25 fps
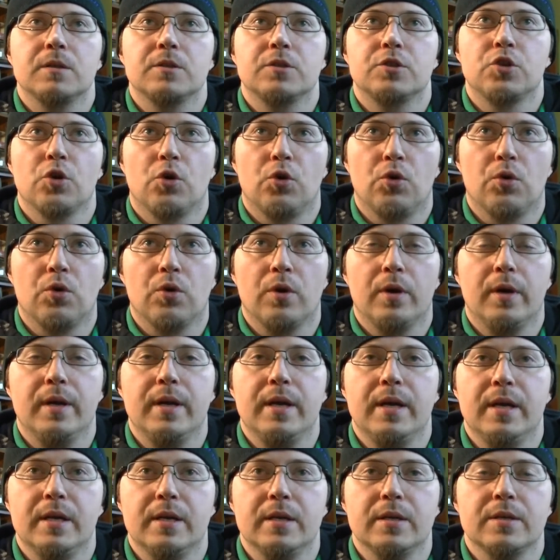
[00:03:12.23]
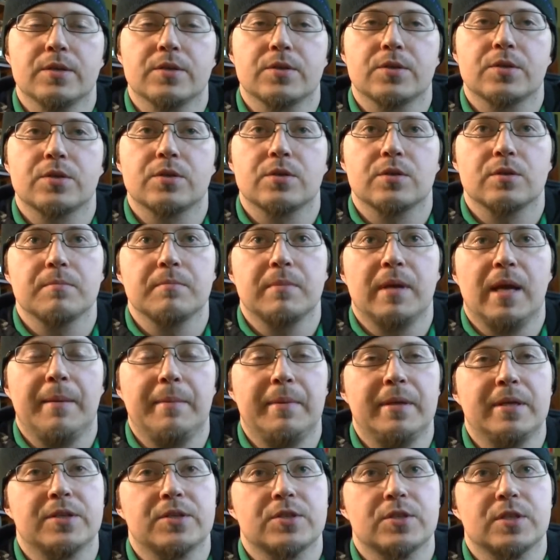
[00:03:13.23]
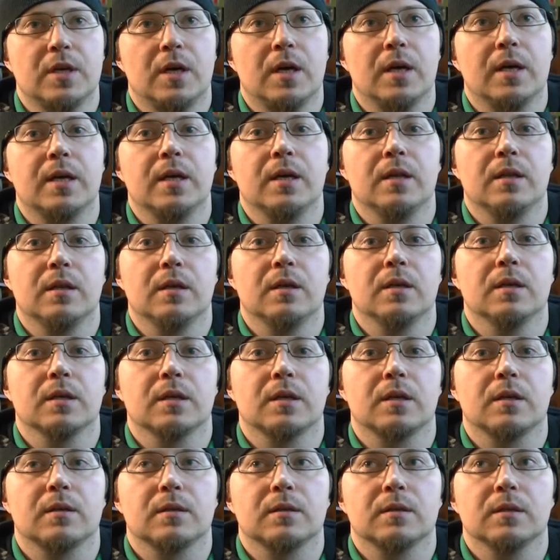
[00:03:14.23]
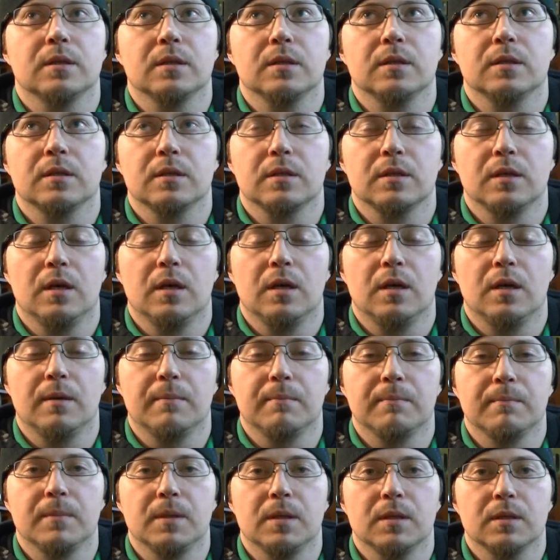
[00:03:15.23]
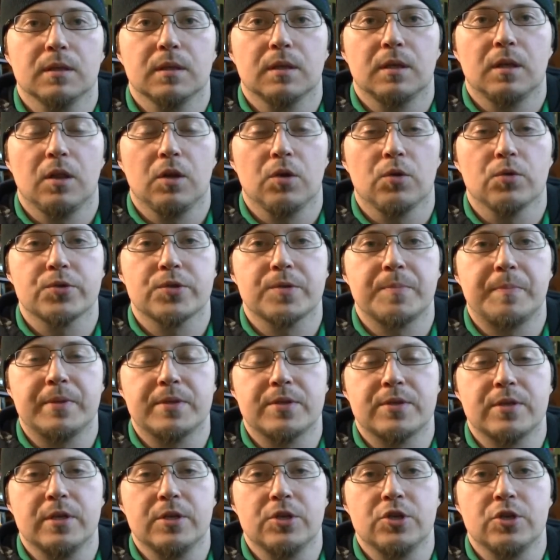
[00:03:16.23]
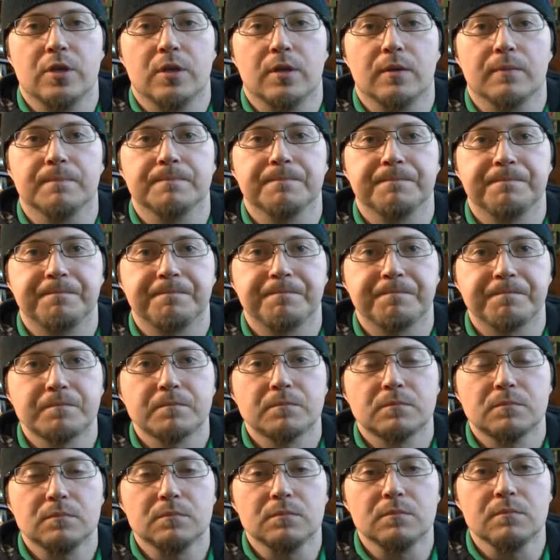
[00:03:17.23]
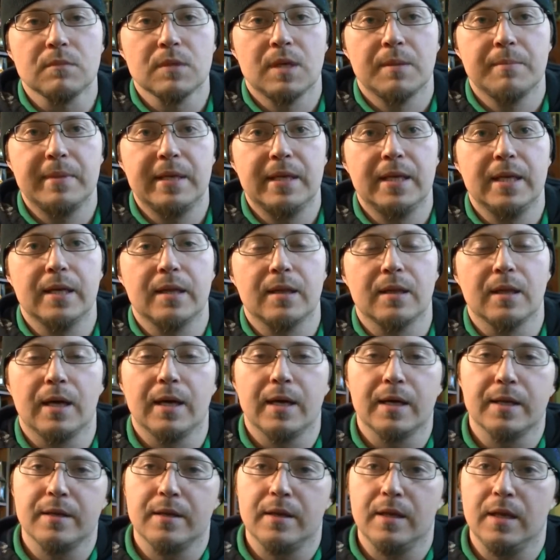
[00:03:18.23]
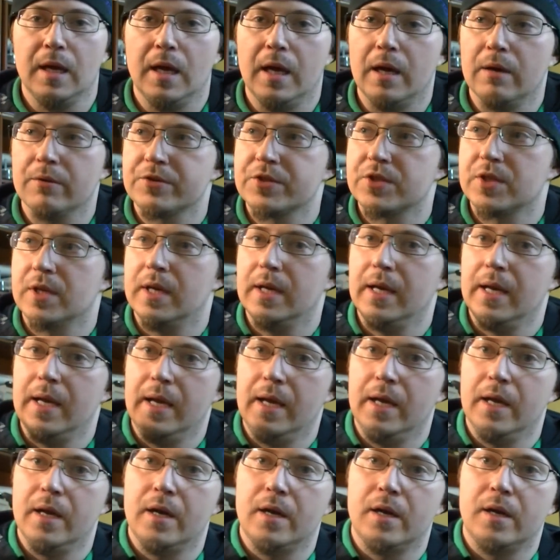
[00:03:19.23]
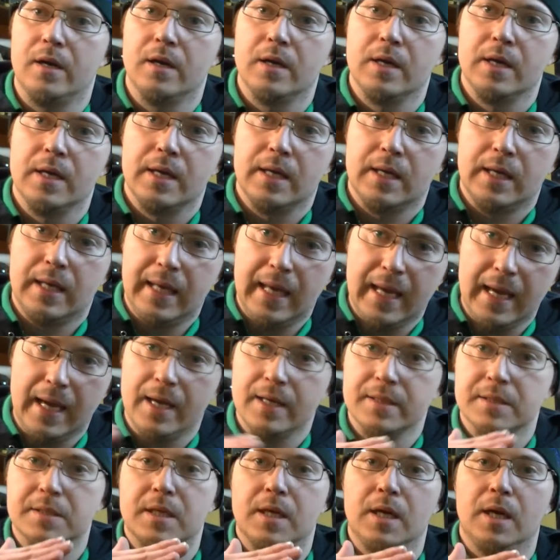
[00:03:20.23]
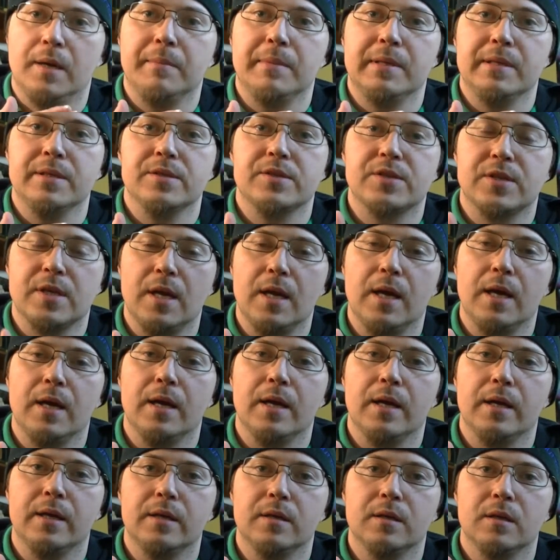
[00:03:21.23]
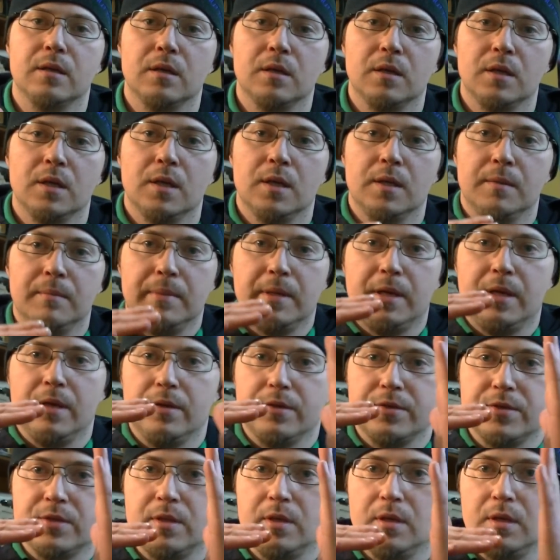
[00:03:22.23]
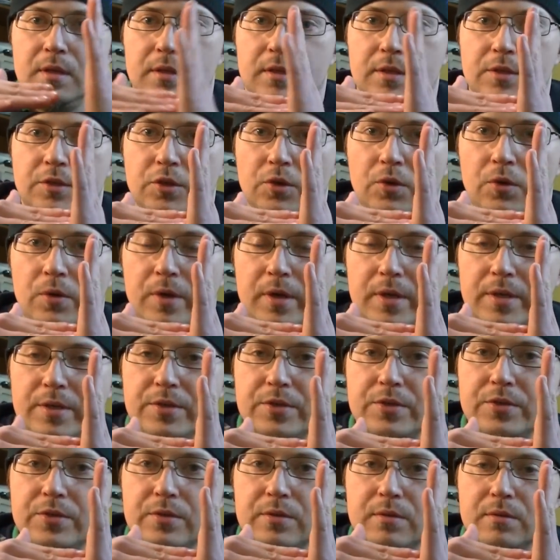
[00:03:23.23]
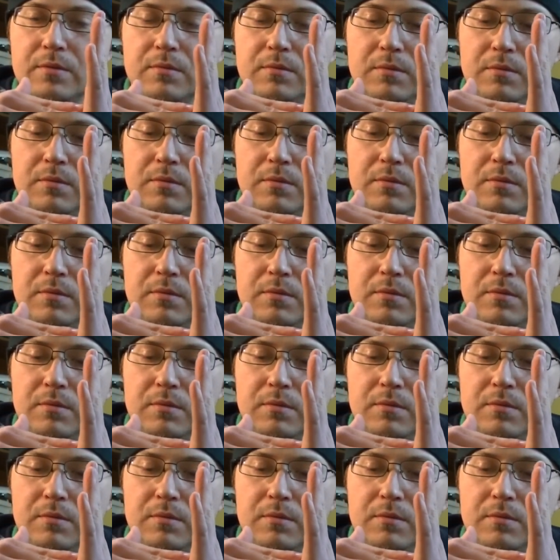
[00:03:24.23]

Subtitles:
door is maybe stuck in the closed position, meaning that the outside air can't come inside because the door is